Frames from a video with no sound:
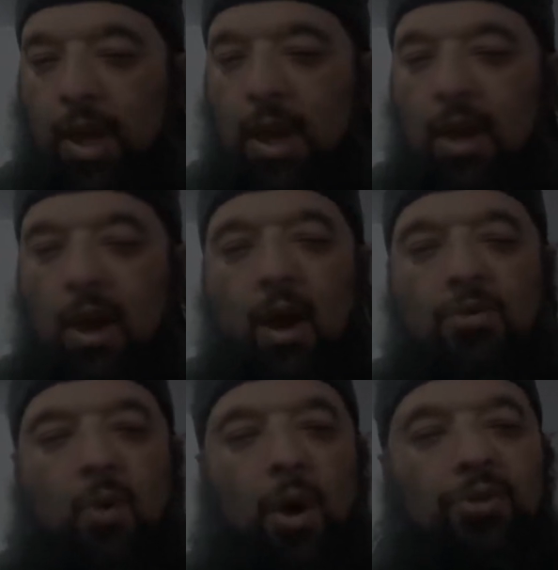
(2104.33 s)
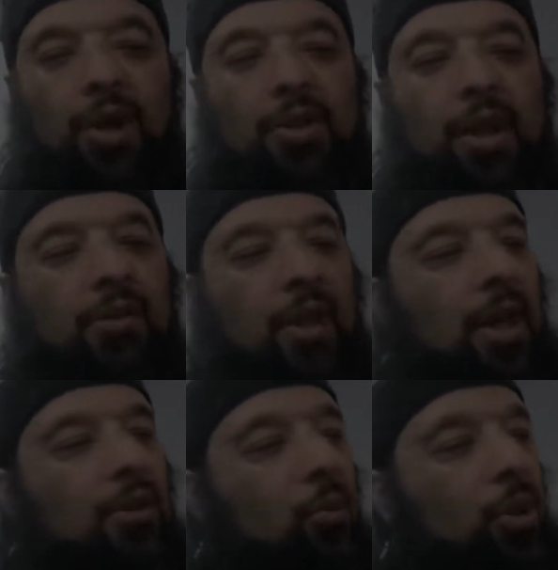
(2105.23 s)
Okay. On the one side, they
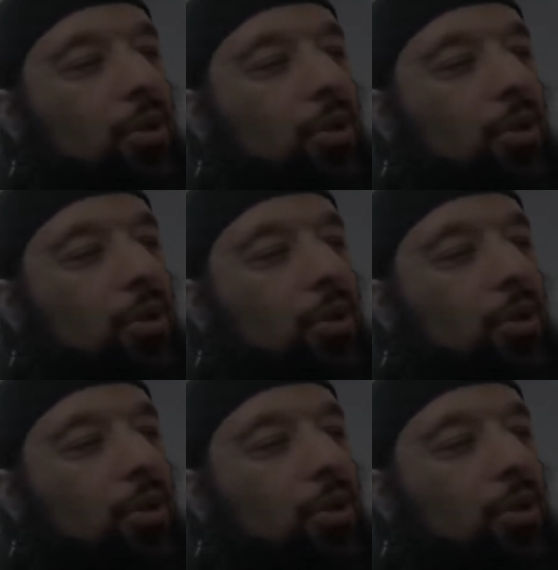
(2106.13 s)
say,